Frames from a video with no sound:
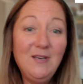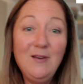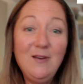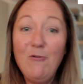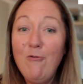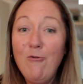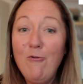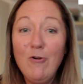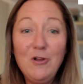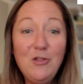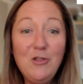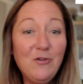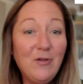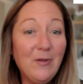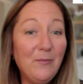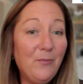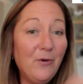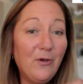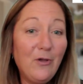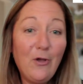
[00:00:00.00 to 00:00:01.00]
or you can
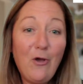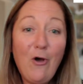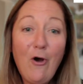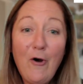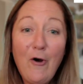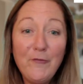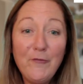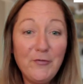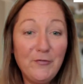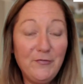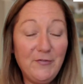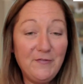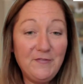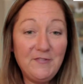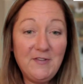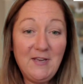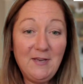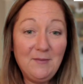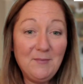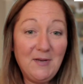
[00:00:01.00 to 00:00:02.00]
book a call for
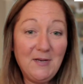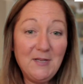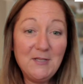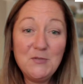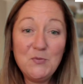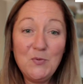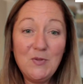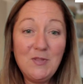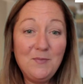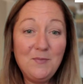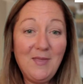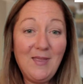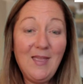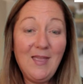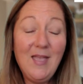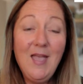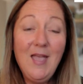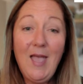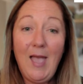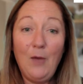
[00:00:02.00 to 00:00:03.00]
15 minutes with
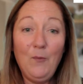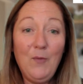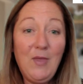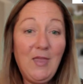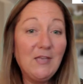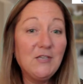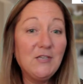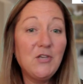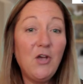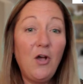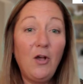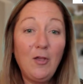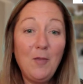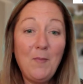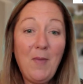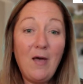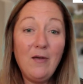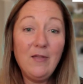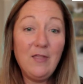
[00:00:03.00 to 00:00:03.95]
me, and we can talk about